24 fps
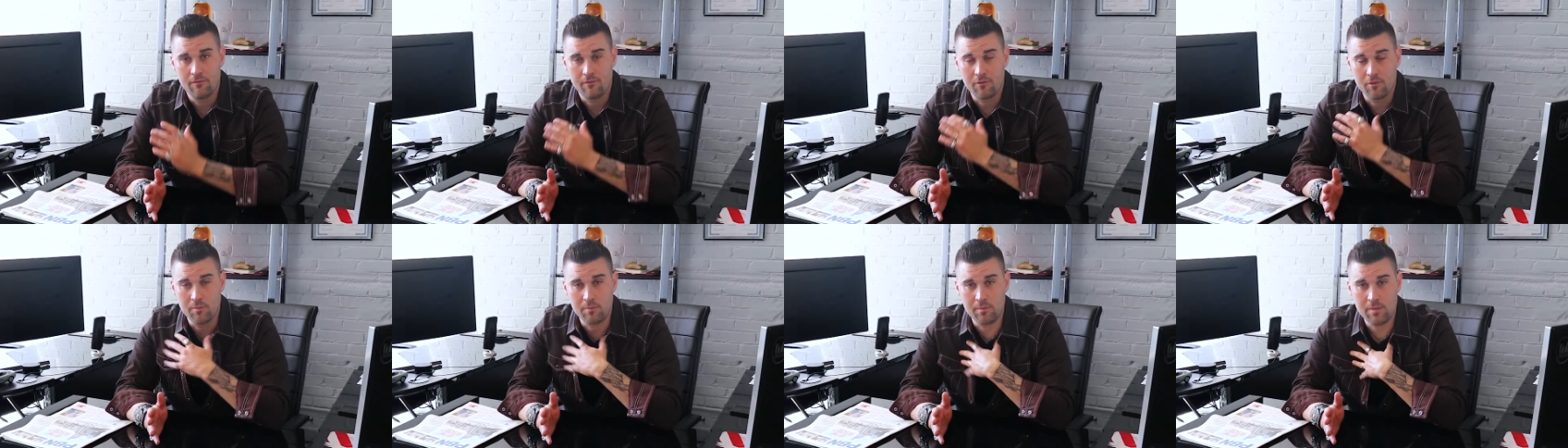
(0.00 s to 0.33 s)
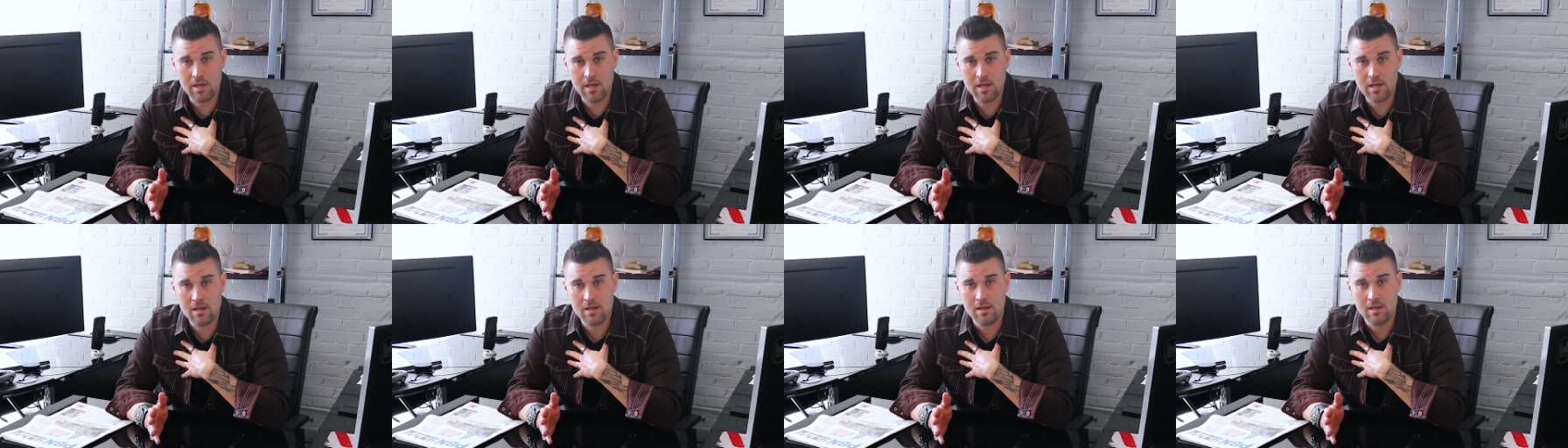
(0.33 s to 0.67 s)
For
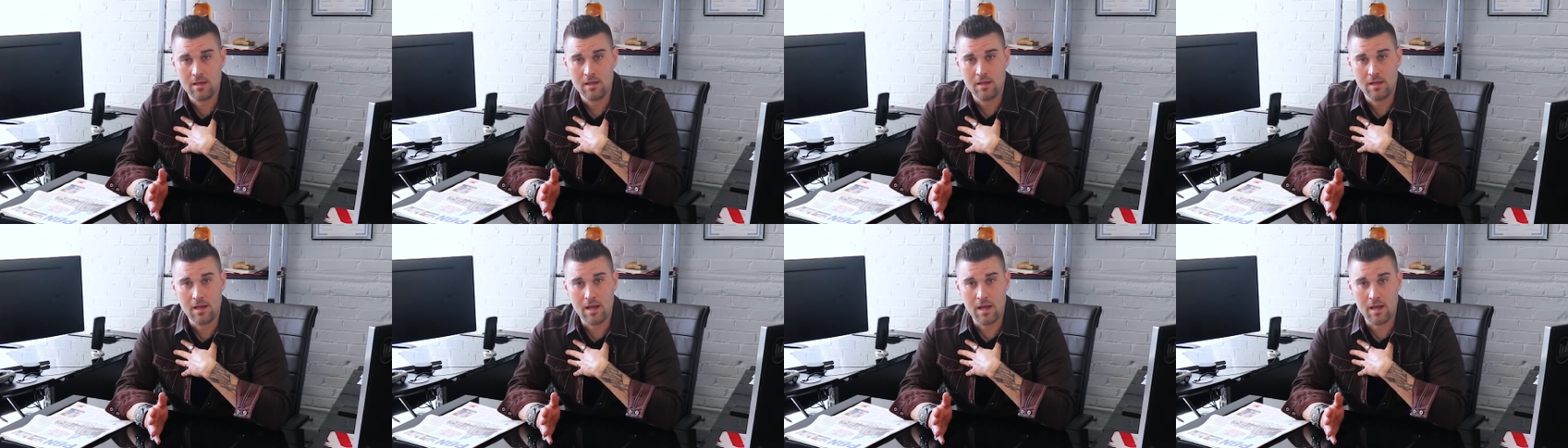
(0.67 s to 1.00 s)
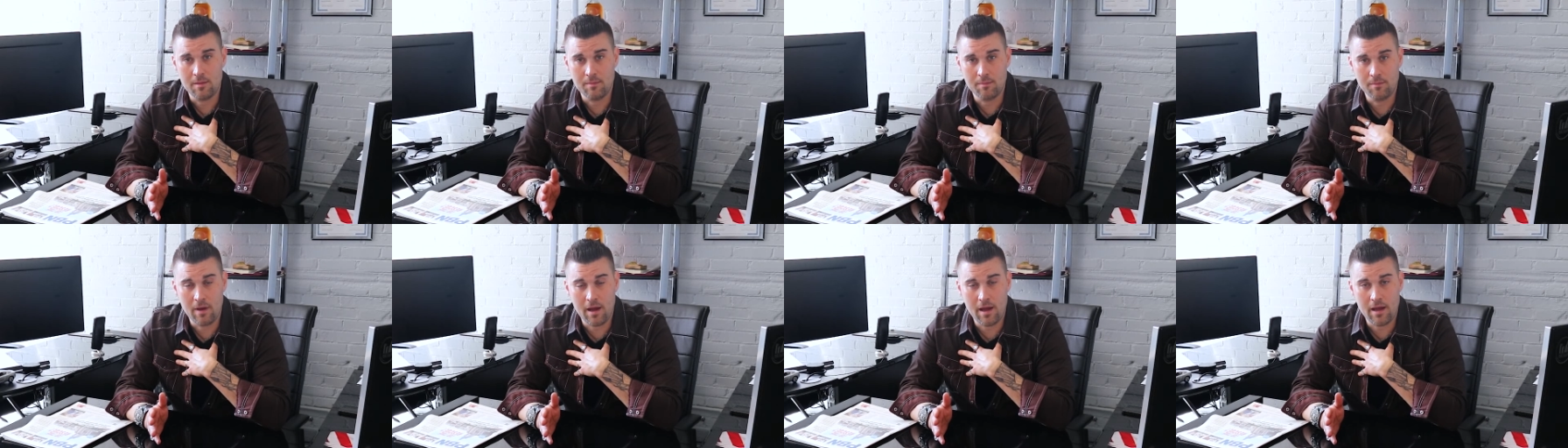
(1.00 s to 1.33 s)
me,
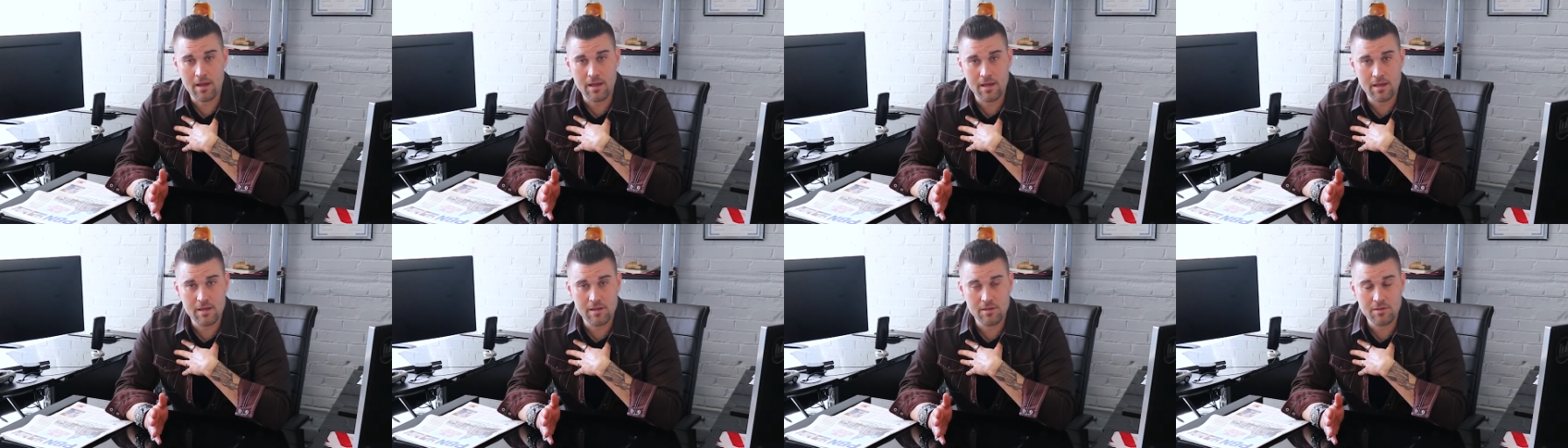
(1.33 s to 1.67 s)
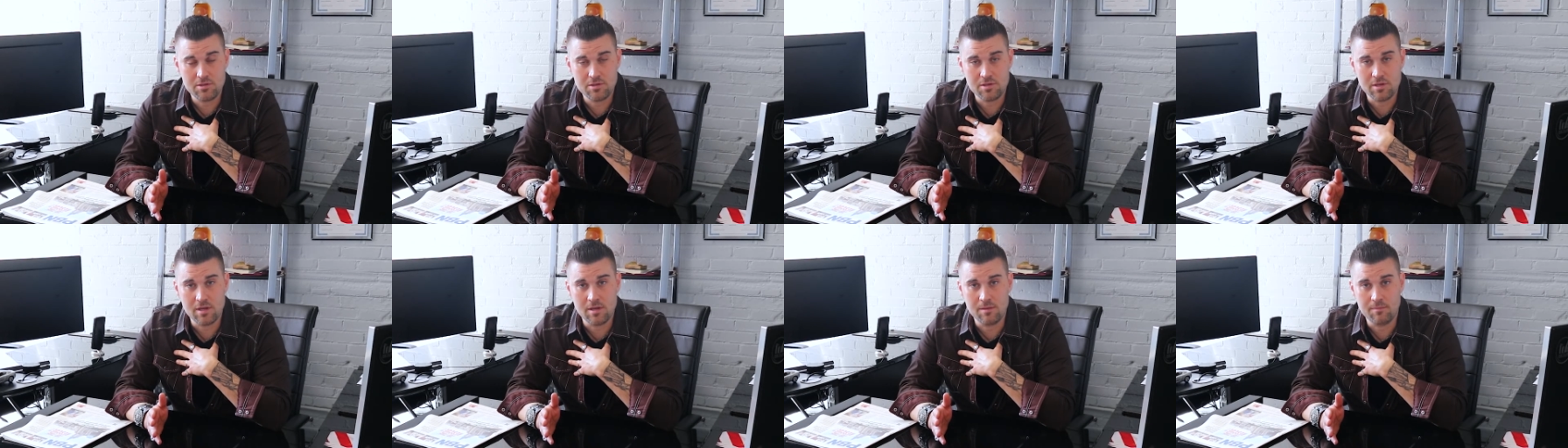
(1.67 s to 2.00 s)
at my
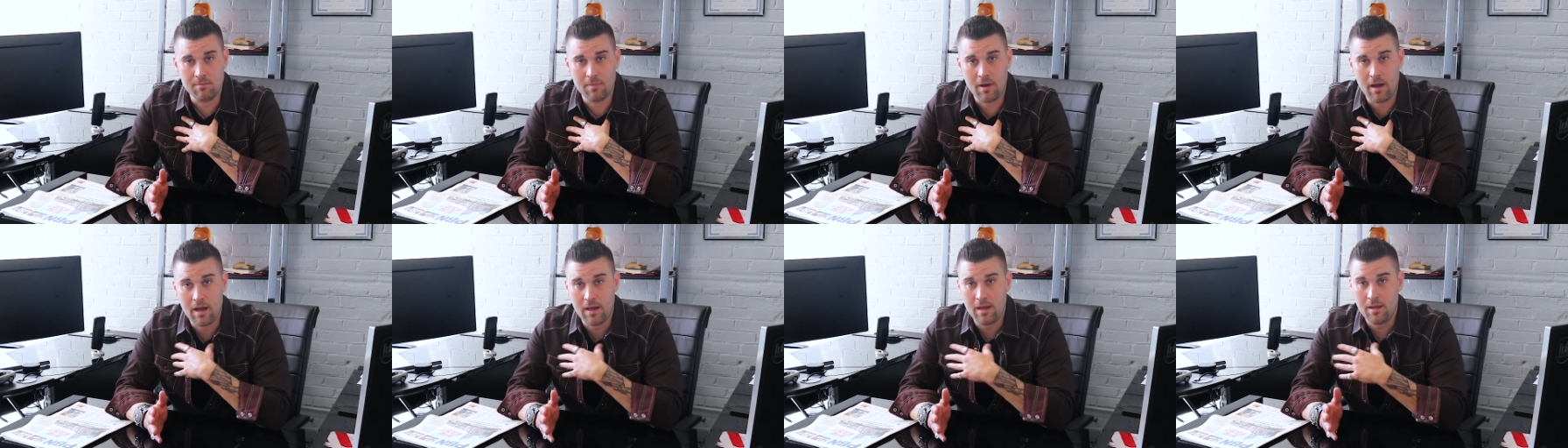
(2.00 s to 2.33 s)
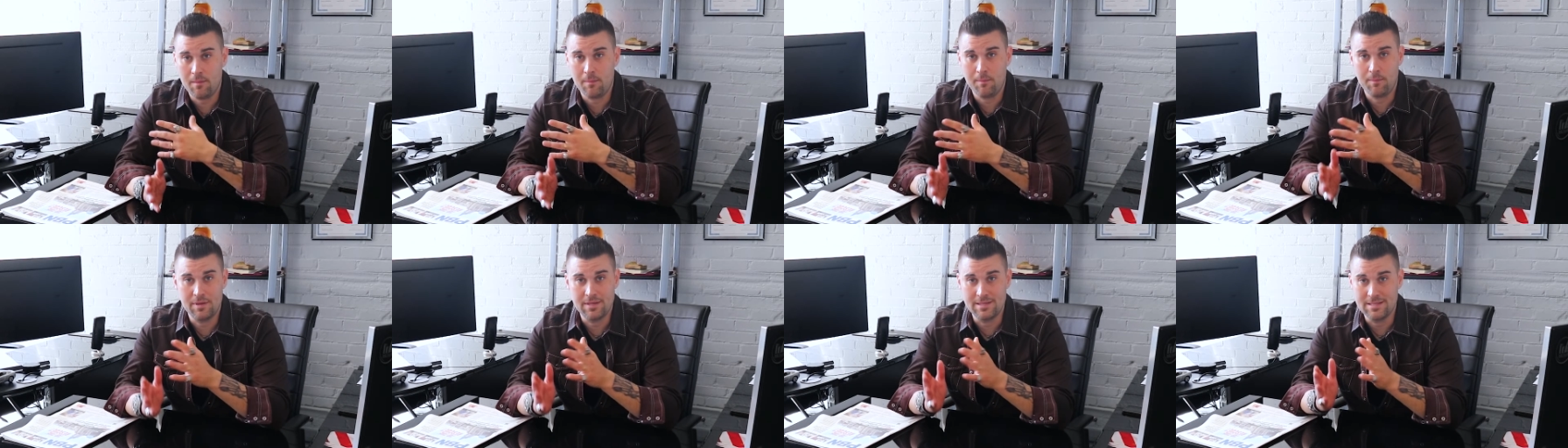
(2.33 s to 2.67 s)
age and
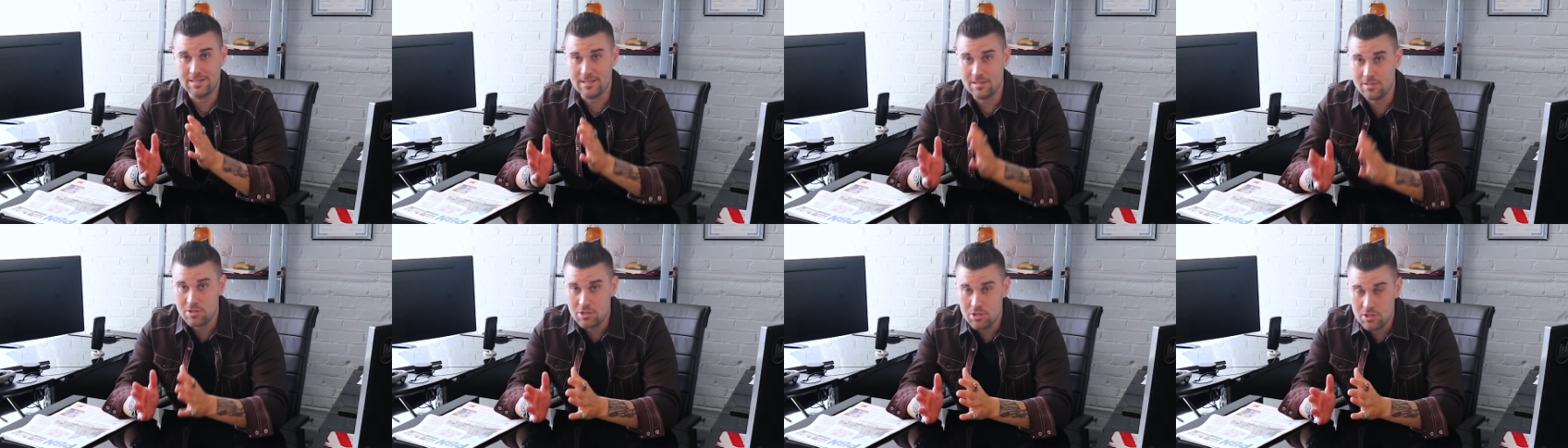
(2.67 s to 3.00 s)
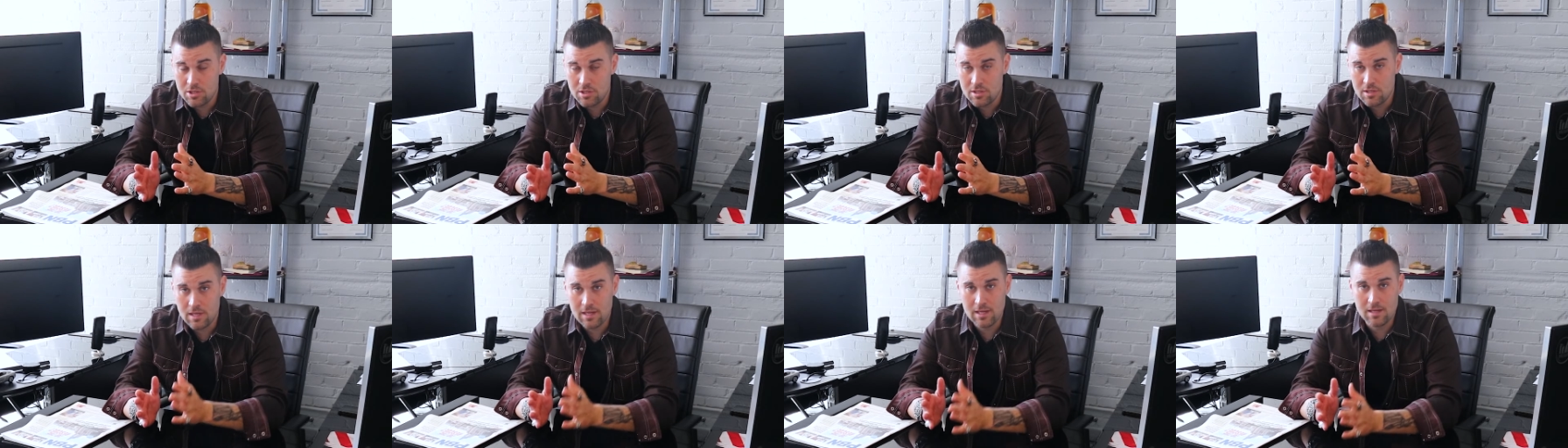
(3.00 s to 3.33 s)
my
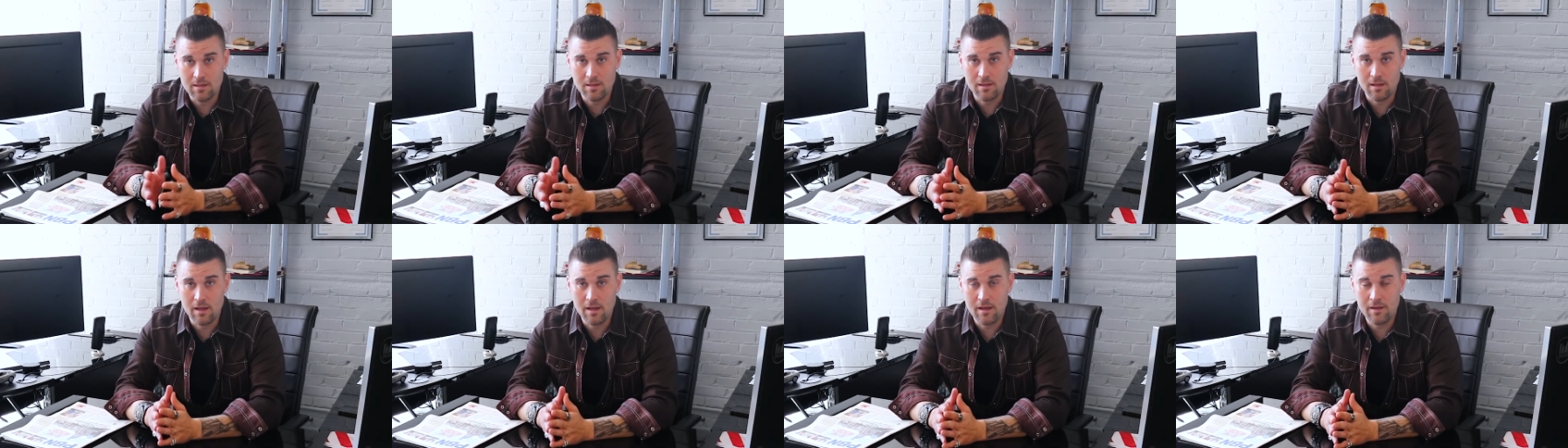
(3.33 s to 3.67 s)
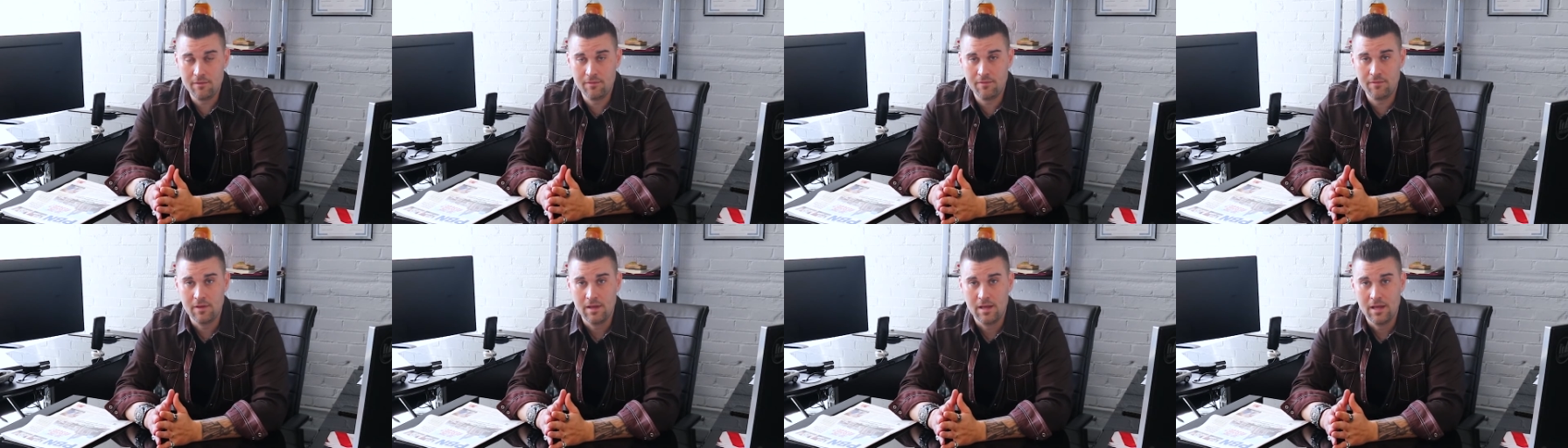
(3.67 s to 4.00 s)
position in
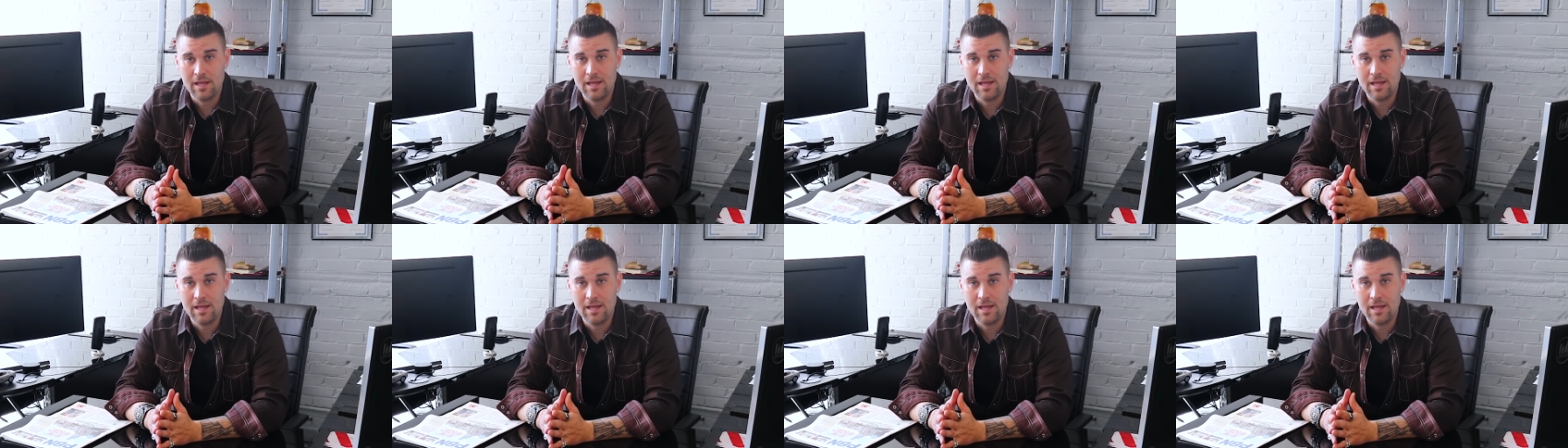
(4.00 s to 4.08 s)
life,